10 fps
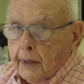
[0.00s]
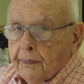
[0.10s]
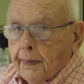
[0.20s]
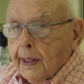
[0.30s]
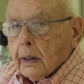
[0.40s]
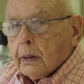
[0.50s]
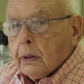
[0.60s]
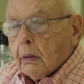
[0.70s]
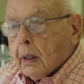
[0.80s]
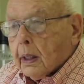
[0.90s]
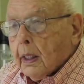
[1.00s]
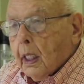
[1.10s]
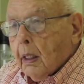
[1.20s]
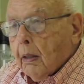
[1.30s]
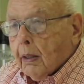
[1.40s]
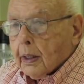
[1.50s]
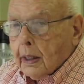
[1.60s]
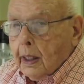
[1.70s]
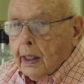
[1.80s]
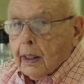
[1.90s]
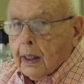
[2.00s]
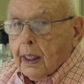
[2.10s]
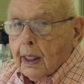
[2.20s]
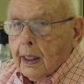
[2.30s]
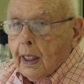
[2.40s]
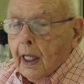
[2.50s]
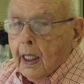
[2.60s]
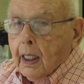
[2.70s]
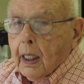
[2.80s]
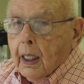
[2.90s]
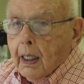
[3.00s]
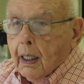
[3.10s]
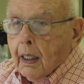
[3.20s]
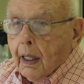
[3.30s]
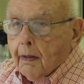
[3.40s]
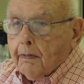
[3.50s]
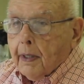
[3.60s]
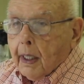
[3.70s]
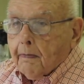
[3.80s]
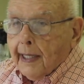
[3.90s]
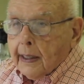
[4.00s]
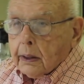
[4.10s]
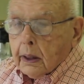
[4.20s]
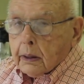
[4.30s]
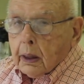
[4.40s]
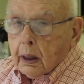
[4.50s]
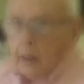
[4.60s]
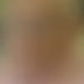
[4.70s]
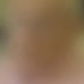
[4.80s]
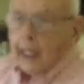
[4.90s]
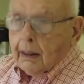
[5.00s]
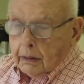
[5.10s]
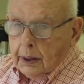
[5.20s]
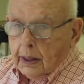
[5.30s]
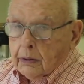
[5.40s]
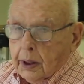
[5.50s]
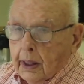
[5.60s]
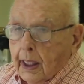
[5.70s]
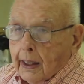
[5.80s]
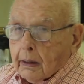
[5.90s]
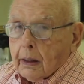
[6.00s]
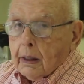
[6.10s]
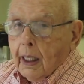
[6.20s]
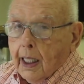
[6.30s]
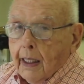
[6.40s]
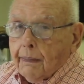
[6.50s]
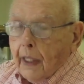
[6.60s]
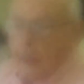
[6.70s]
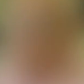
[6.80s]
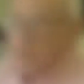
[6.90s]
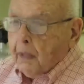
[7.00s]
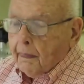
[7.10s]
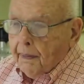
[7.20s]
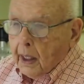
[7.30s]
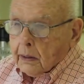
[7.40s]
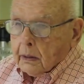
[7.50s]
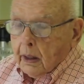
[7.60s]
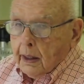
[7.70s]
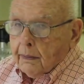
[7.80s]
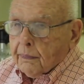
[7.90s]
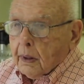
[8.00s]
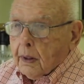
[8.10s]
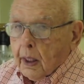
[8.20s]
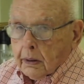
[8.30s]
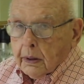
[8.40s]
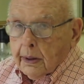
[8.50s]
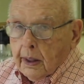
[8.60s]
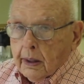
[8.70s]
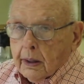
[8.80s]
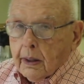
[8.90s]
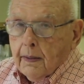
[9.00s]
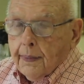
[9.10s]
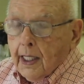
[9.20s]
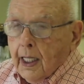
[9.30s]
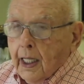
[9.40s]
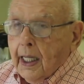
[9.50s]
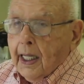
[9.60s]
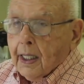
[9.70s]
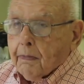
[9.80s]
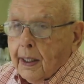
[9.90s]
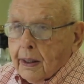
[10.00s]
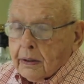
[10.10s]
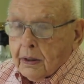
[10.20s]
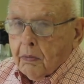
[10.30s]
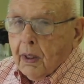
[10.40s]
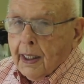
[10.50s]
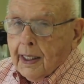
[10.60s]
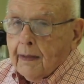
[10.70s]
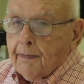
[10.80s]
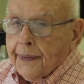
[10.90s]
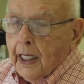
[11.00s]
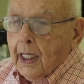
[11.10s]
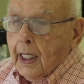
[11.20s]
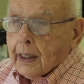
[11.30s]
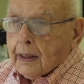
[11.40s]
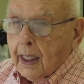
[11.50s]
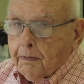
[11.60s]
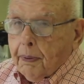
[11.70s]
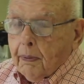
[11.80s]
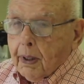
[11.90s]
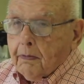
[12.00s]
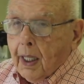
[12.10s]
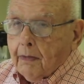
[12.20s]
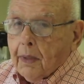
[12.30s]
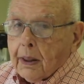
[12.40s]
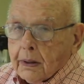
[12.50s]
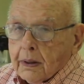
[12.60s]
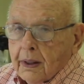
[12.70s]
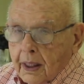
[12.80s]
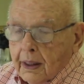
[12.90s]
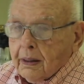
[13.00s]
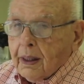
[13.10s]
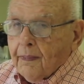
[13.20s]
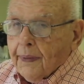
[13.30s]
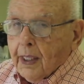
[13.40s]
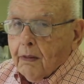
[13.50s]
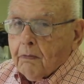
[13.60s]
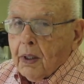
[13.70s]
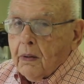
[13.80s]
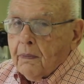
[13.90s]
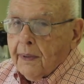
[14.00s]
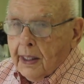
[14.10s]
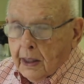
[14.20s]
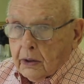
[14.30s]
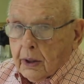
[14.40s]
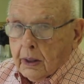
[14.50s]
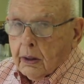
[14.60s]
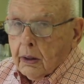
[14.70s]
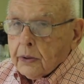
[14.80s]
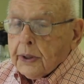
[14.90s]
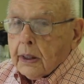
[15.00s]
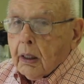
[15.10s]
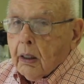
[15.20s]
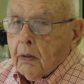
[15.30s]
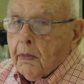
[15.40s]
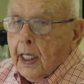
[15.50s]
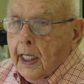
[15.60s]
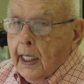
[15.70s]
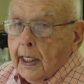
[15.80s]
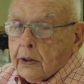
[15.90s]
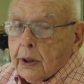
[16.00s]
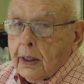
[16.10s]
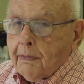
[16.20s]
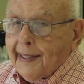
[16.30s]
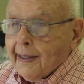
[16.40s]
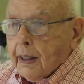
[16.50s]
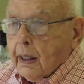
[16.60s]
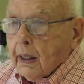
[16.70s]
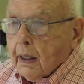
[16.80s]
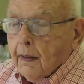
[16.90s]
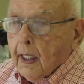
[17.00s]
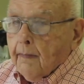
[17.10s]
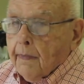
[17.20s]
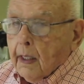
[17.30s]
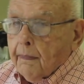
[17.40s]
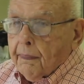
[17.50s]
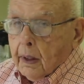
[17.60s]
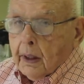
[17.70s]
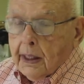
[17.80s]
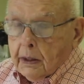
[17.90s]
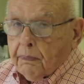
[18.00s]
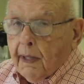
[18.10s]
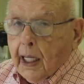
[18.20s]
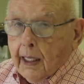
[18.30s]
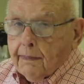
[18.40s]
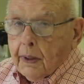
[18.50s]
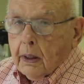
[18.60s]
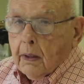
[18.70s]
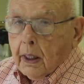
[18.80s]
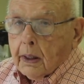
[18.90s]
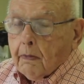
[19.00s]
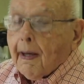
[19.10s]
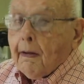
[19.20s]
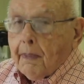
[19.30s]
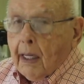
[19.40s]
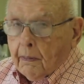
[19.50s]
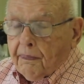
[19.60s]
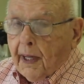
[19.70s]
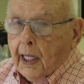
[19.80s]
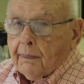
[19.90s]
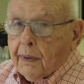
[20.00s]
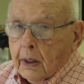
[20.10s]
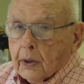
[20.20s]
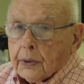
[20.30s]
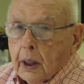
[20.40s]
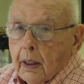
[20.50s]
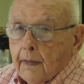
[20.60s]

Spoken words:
friends on a day-to-day basis. Like I said, she had a good life, and my father lived another year and passed away. At that point, my mother did move into the nursing home, and she'd been there for at least about five years